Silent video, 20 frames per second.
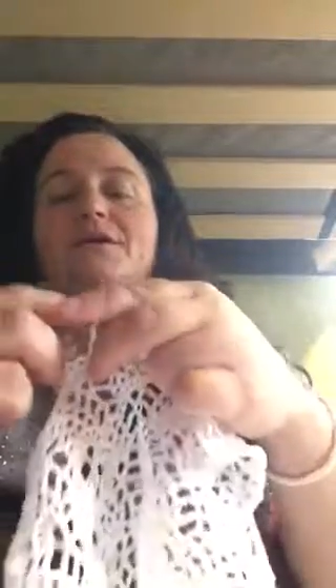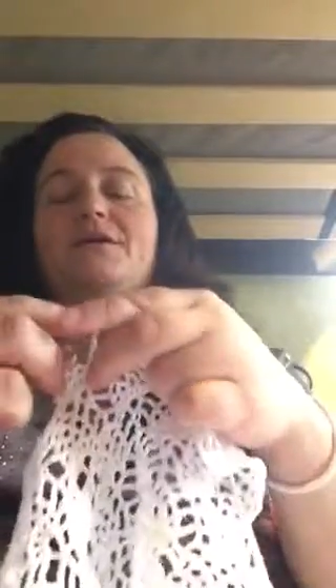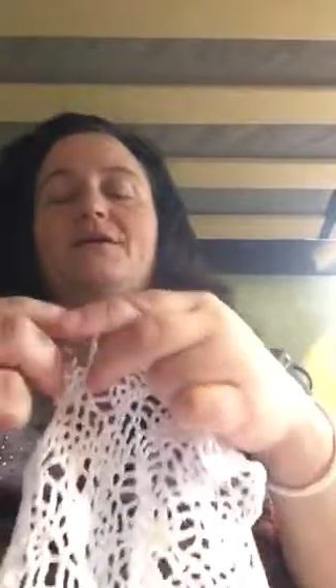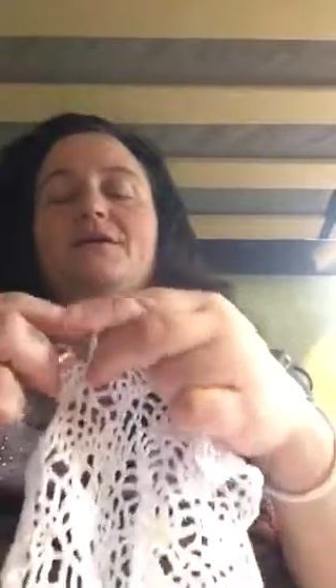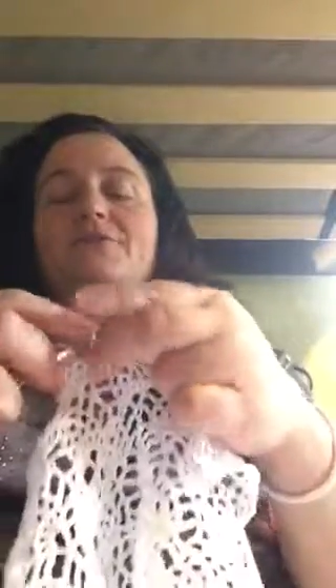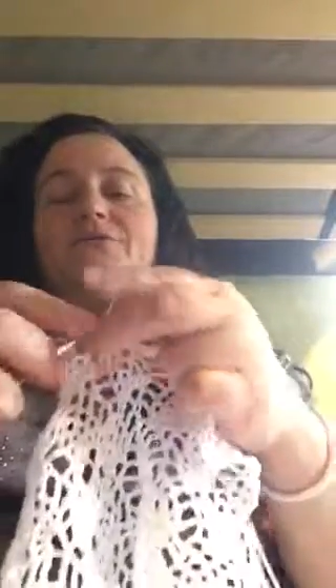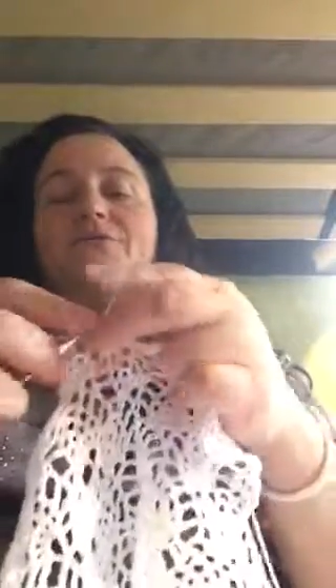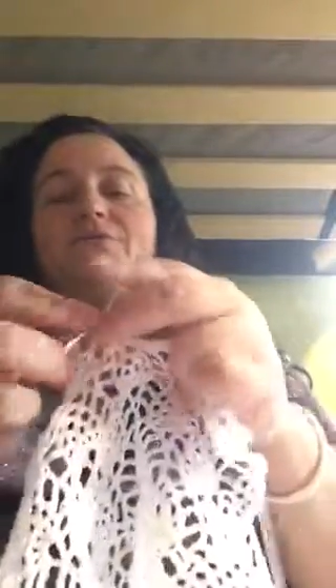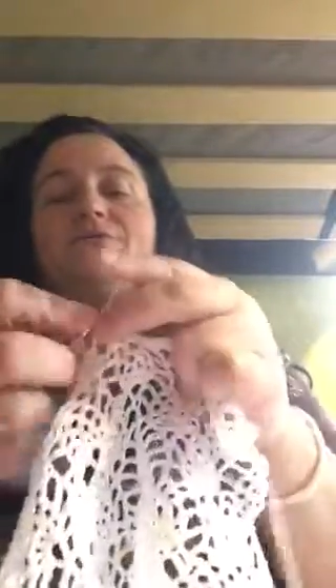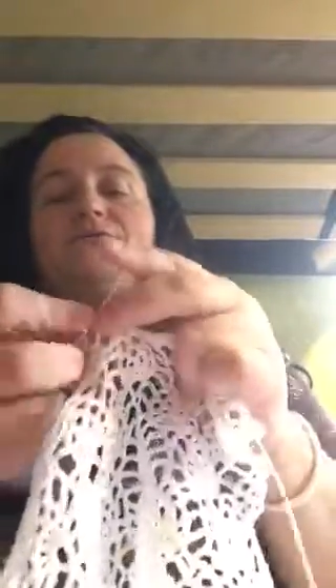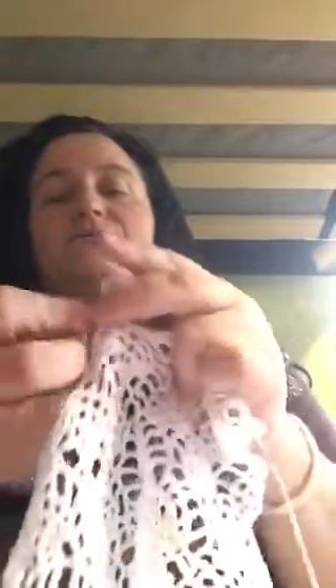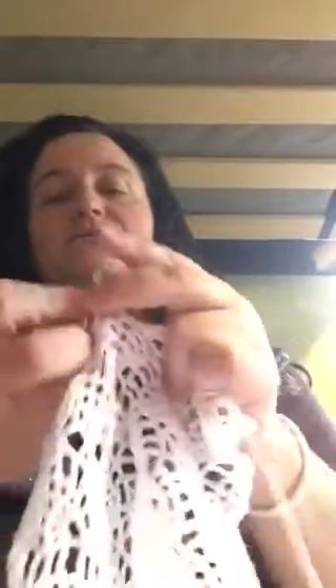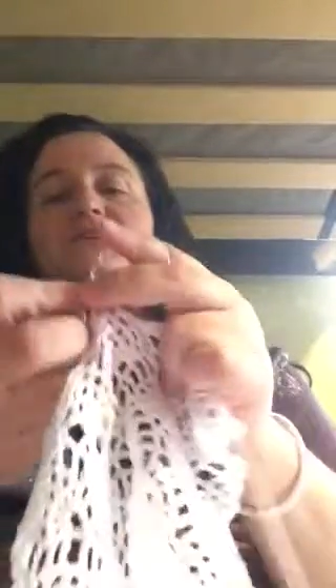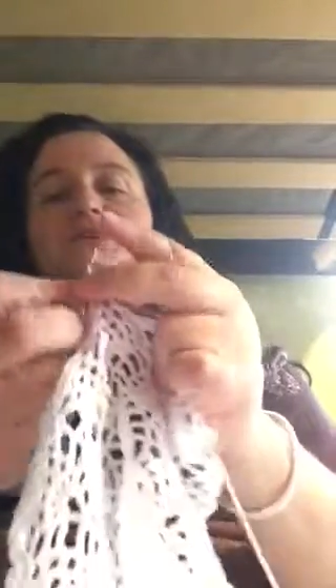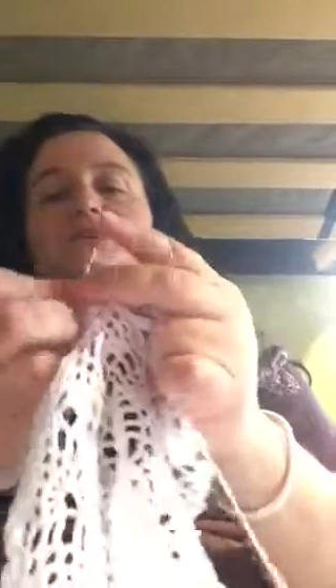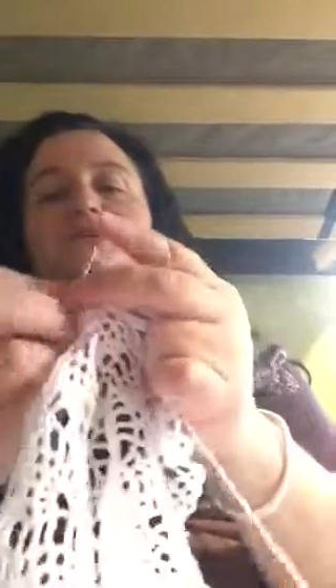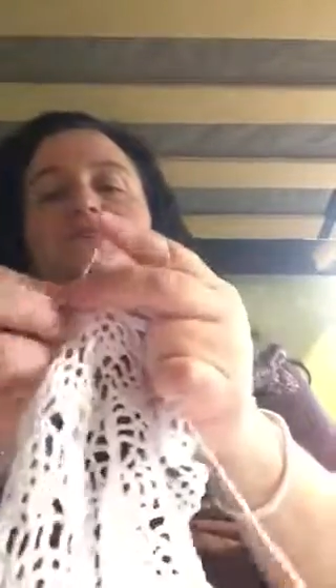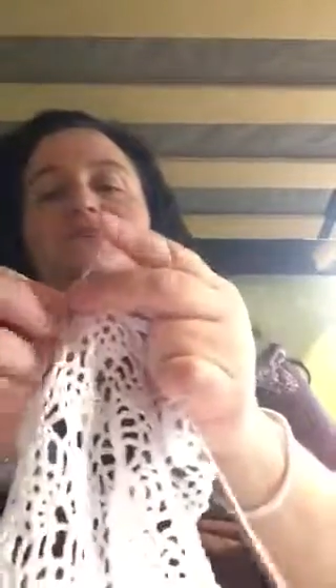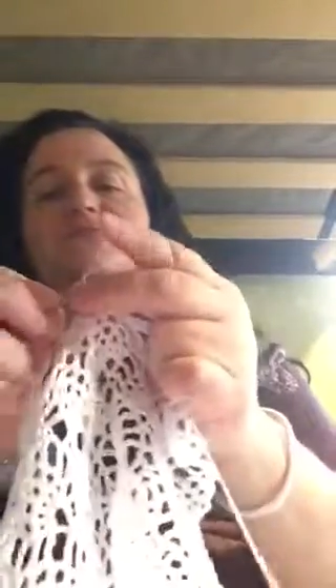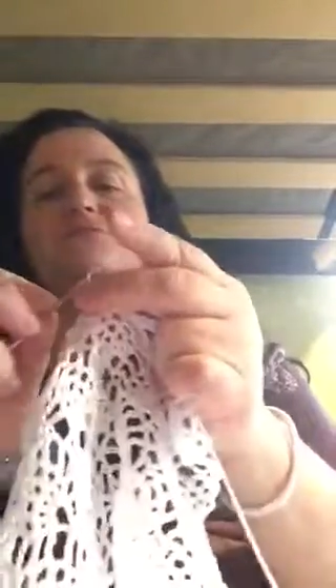hand
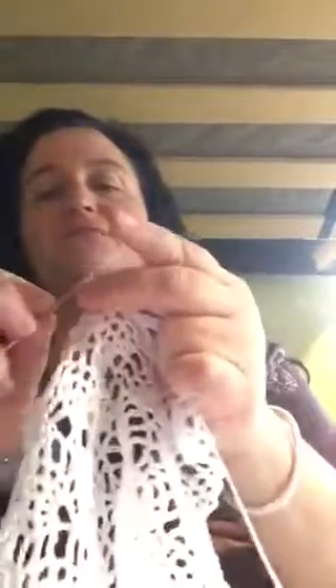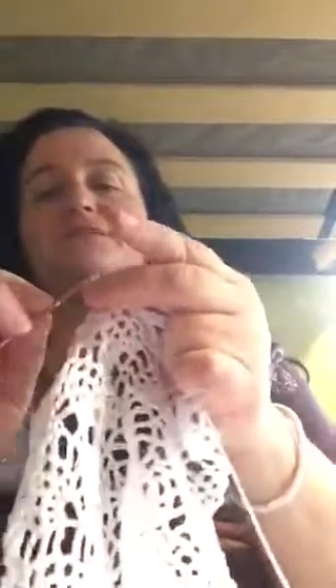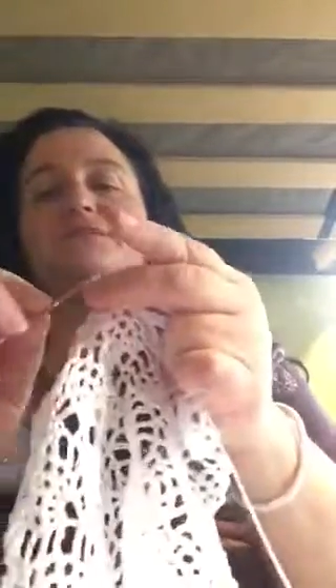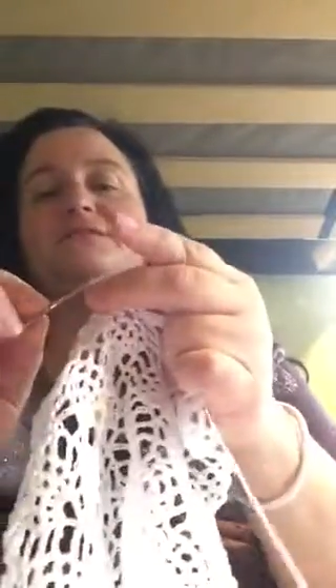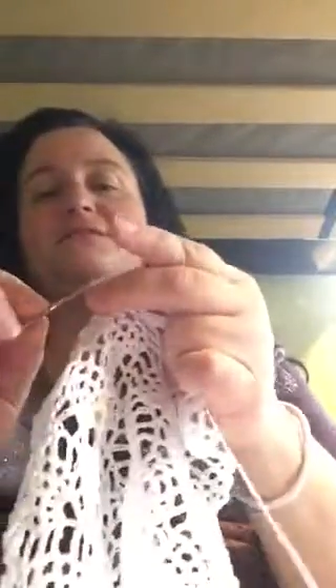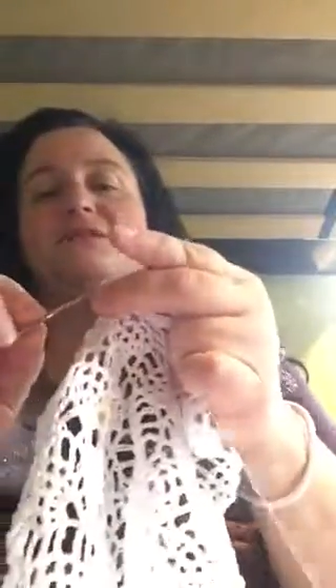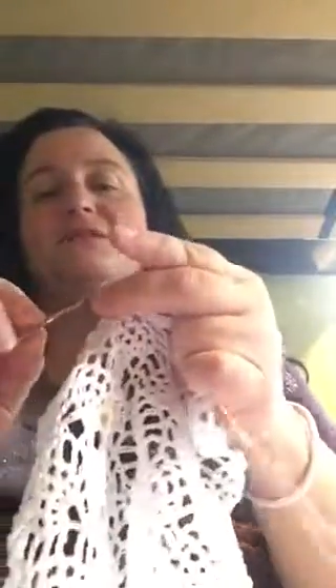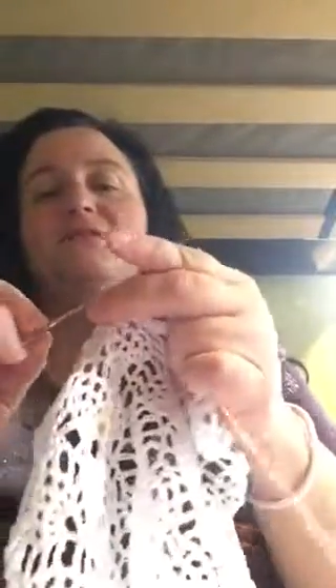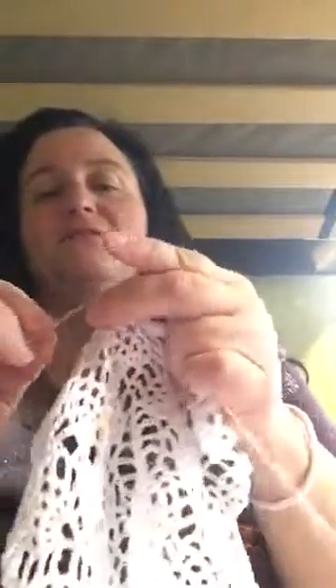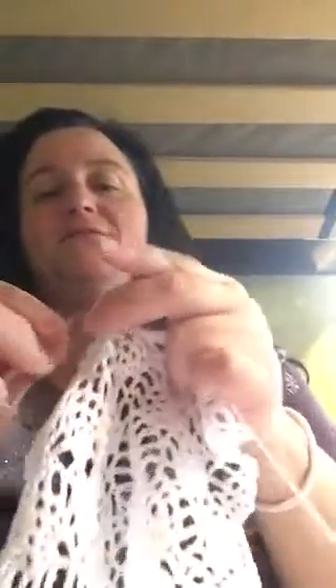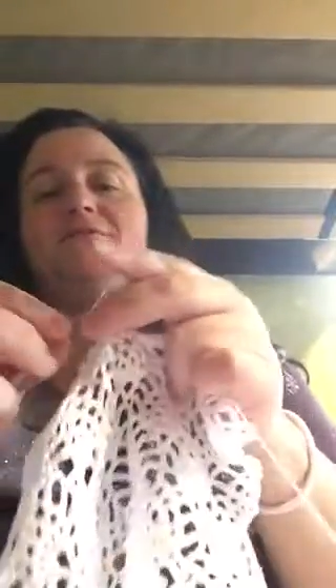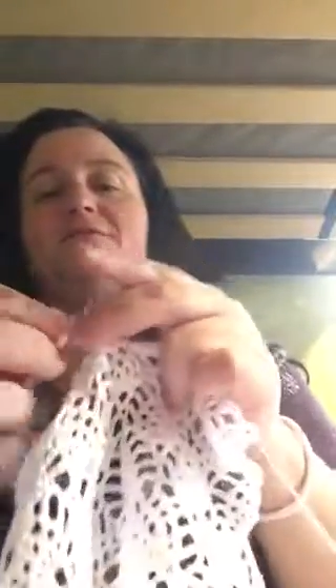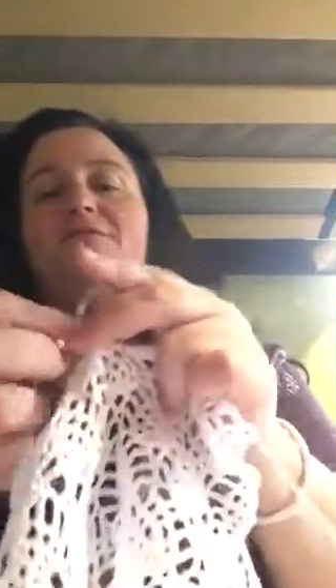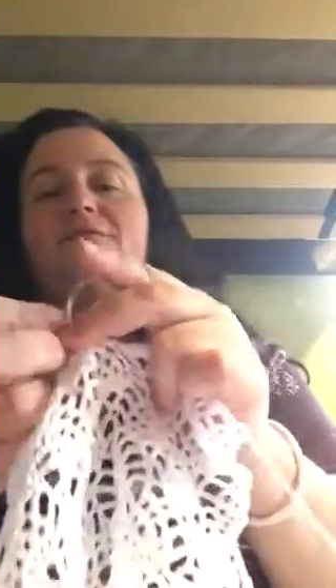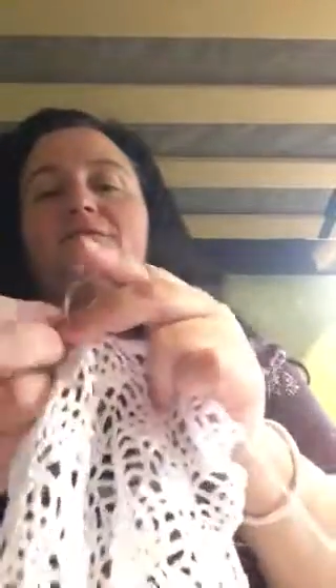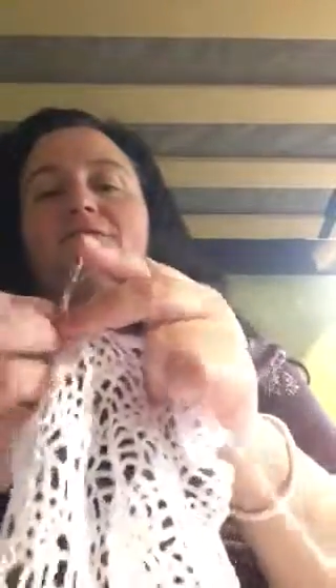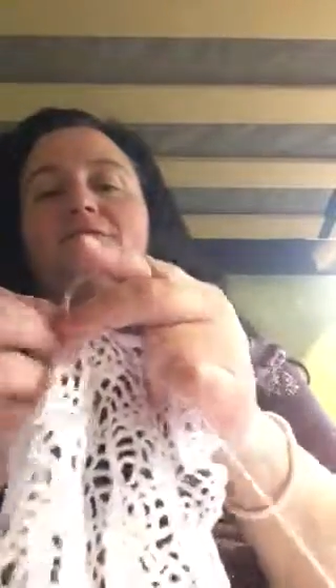crocheted stuff to sell,